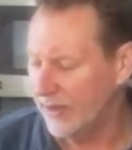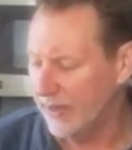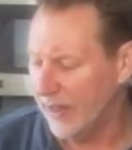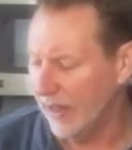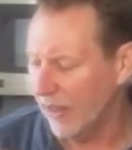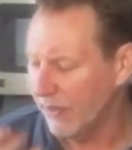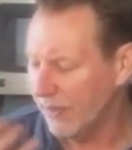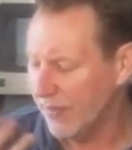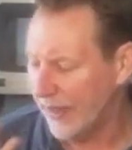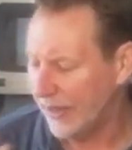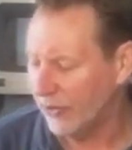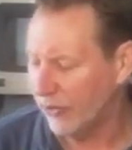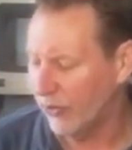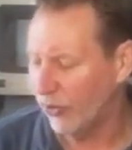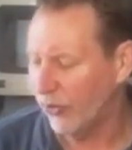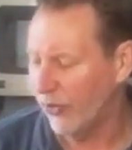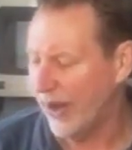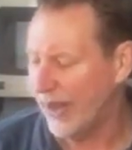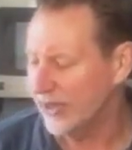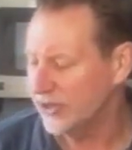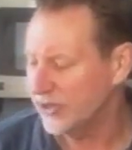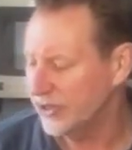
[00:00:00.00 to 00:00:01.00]
get that
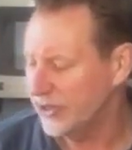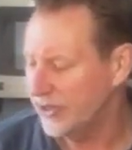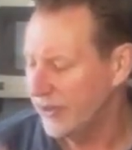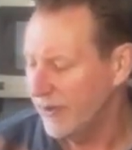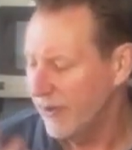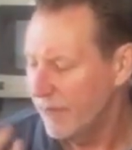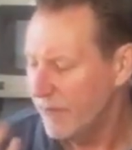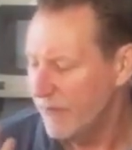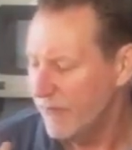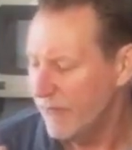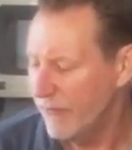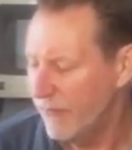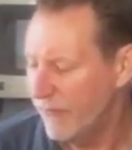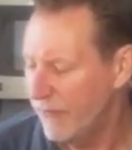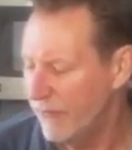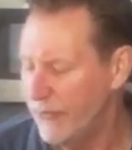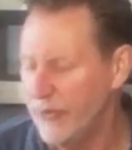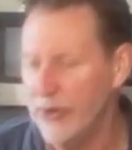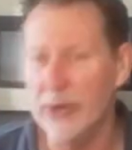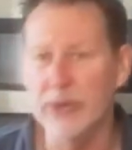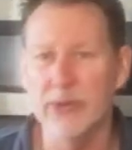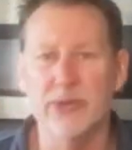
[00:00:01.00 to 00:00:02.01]
grassy
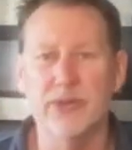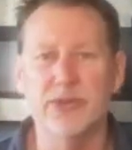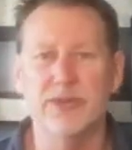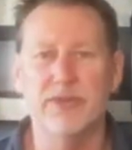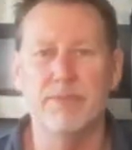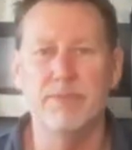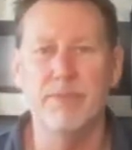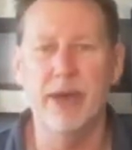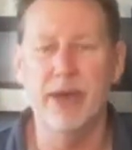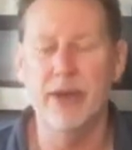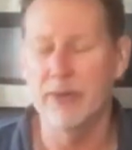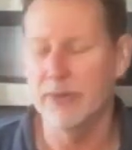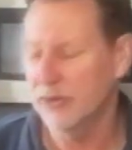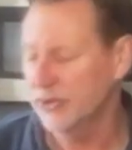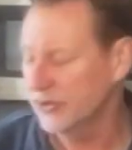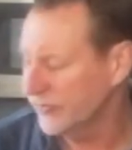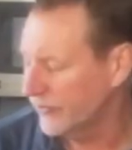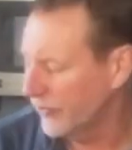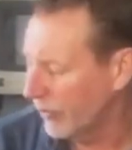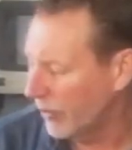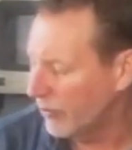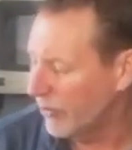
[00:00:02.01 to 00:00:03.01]
fields of meadows
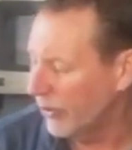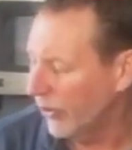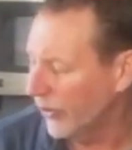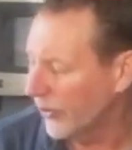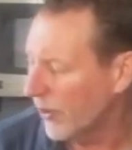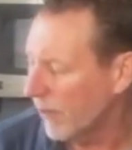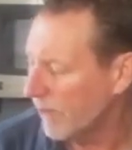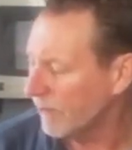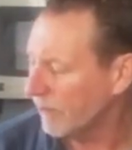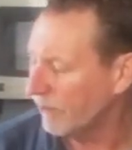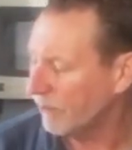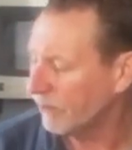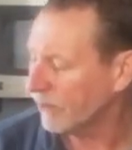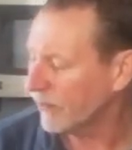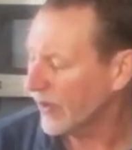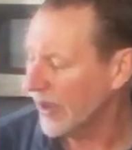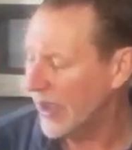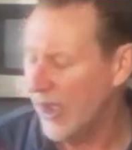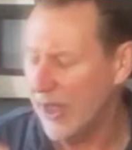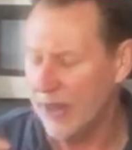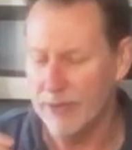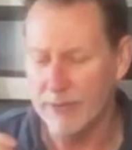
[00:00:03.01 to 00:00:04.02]
from the milk
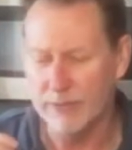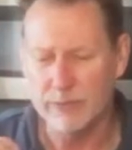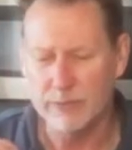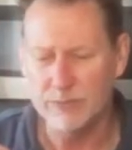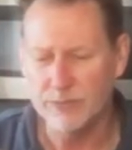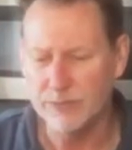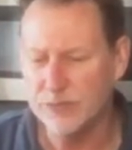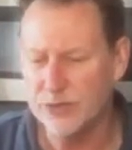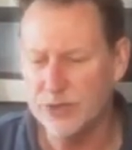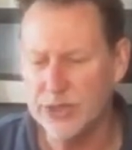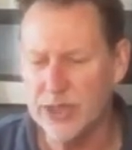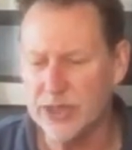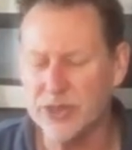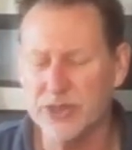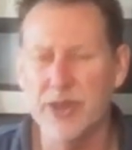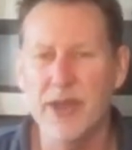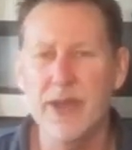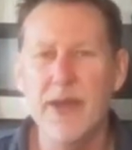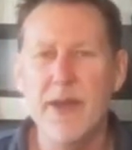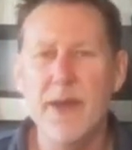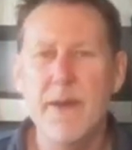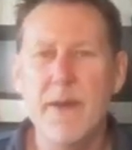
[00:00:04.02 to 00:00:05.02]
and
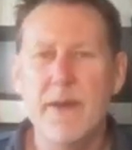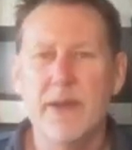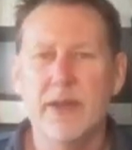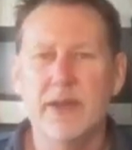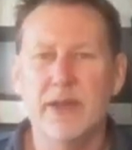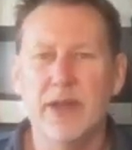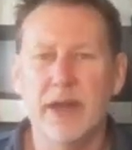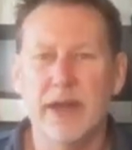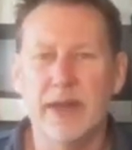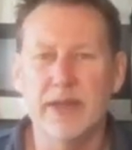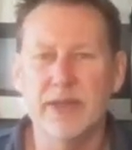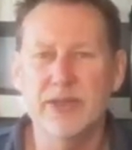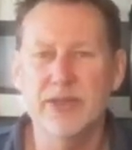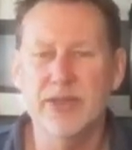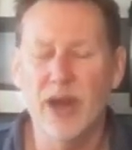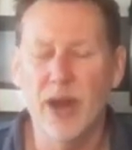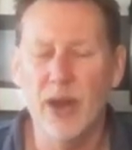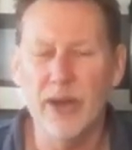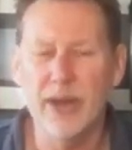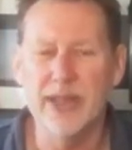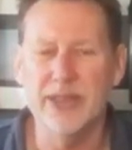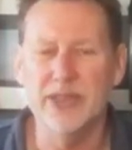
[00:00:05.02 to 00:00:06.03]
just uh,
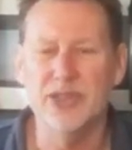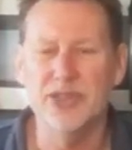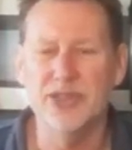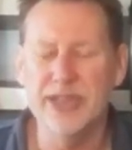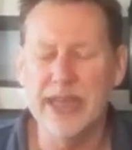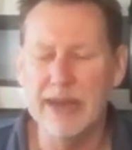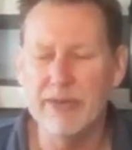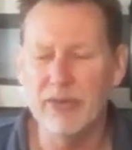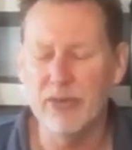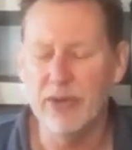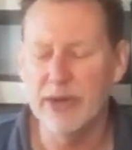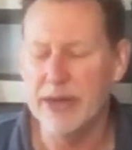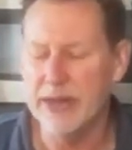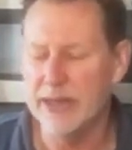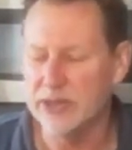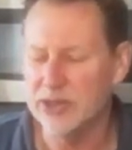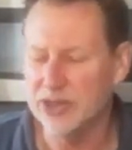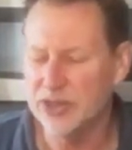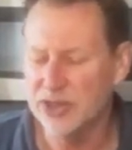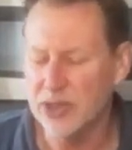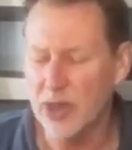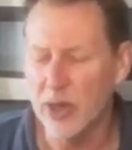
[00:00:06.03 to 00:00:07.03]
tart and savory
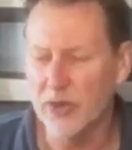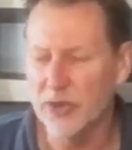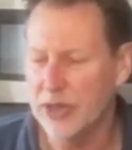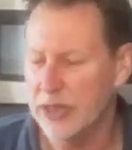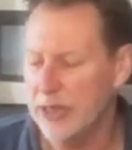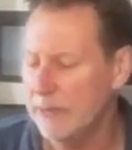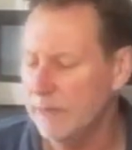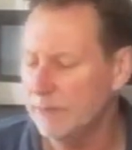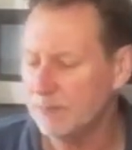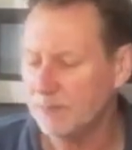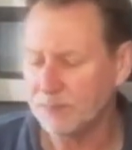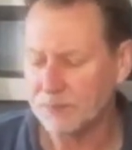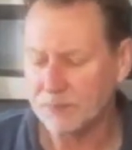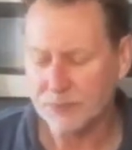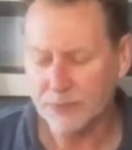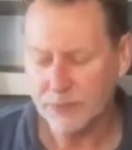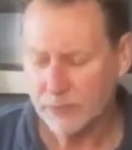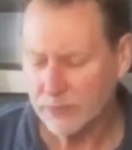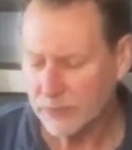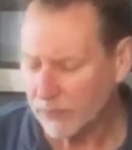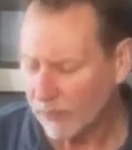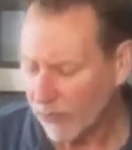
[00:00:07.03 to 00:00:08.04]
and salty.
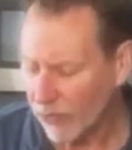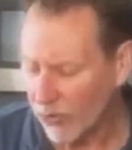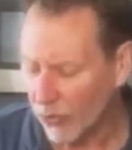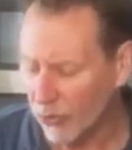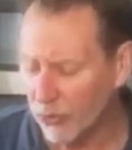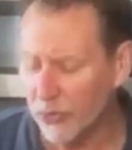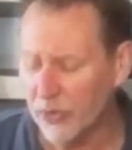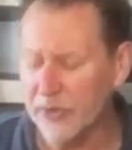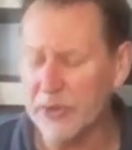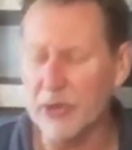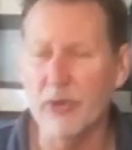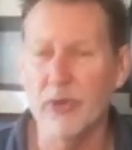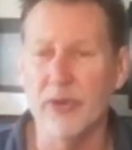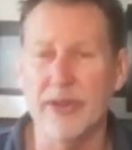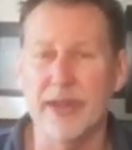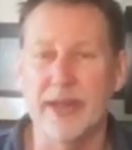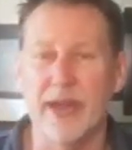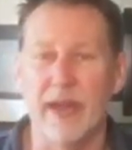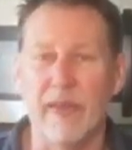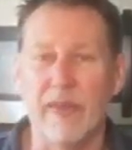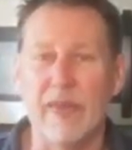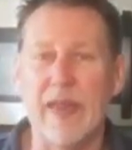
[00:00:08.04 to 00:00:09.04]
Really,
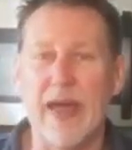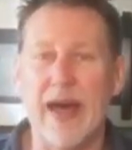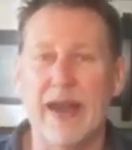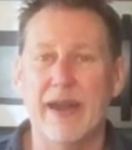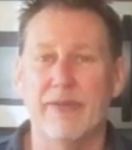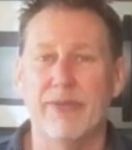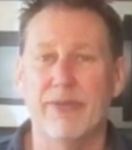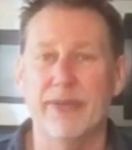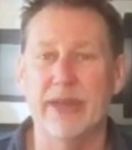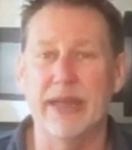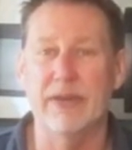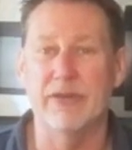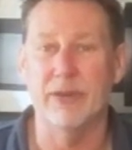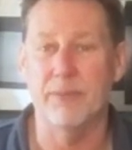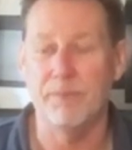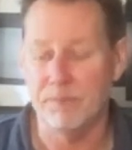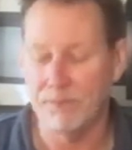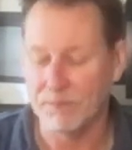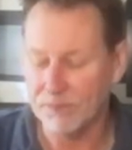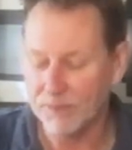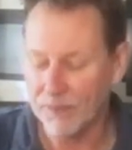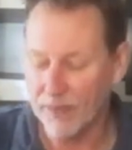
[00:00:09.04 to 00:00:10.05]
really a lot of
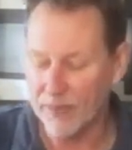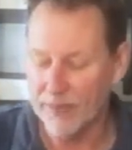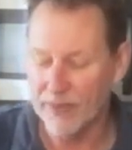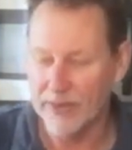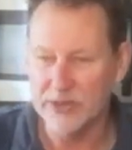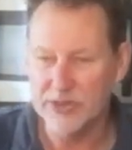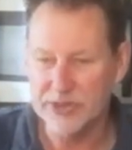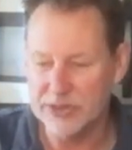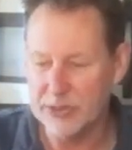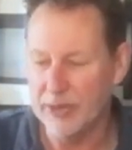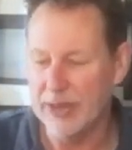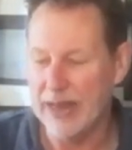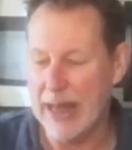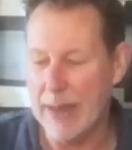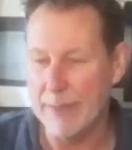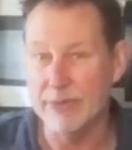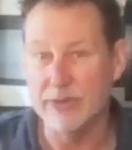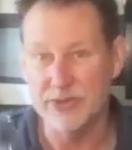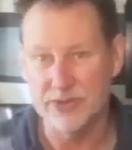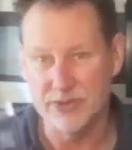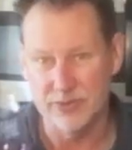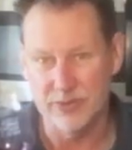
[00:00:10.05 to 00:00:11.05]
flavor. And let's see what
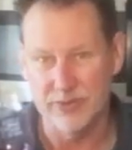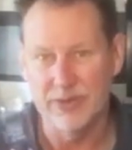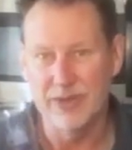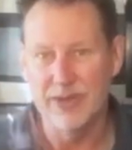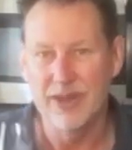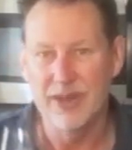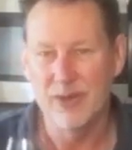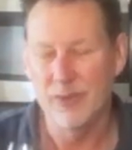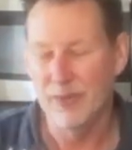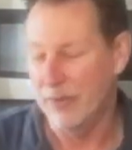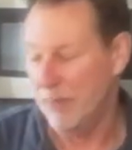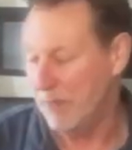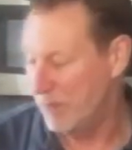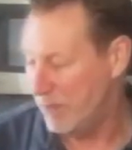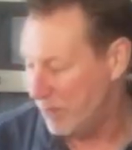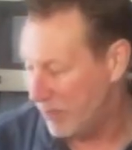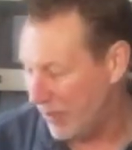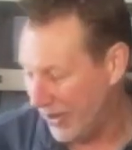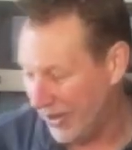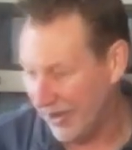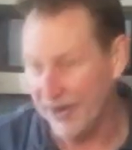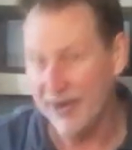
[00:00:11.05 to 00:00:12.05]
happens when
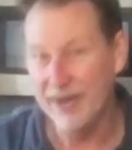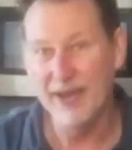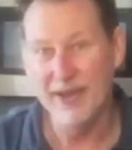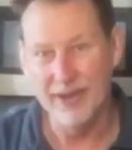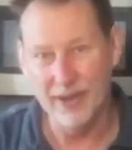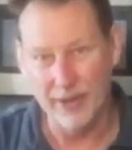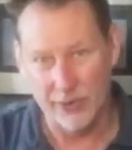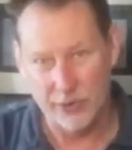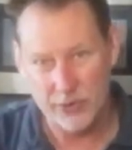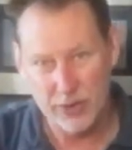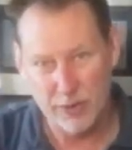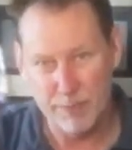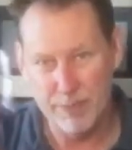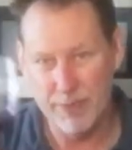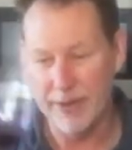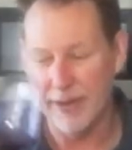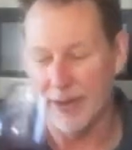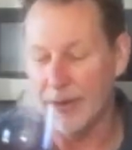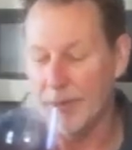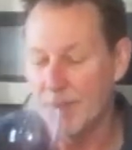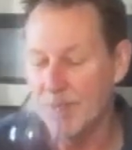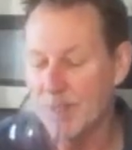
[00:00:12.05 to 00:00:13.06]
big goes with
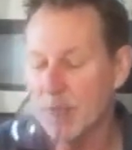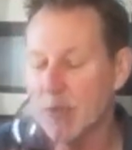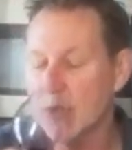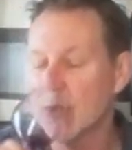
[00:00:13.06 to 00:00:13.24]
big.